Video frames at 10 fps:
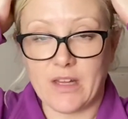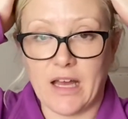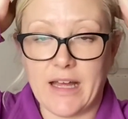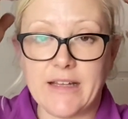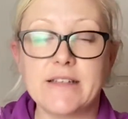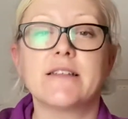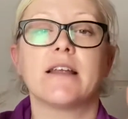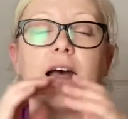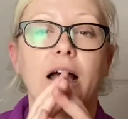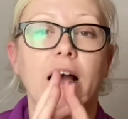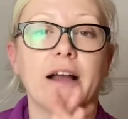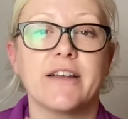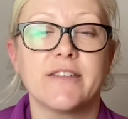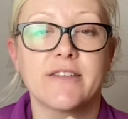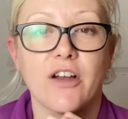and I can
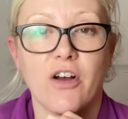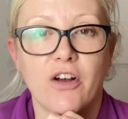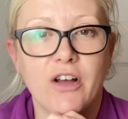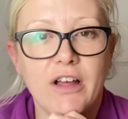start